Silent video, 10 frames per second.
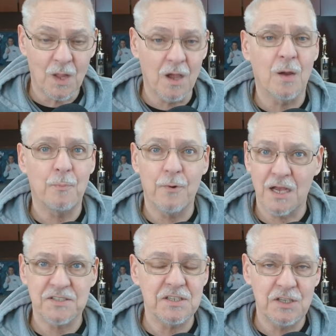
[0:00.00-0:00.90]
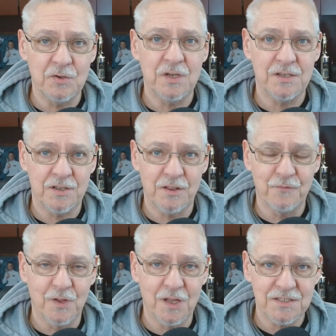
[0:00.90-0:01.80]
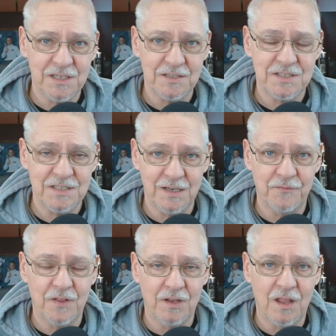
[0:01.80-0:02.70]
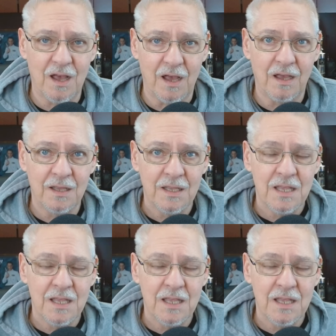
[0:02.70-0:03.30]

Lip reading: are prosecuted to the fullest extent of the law.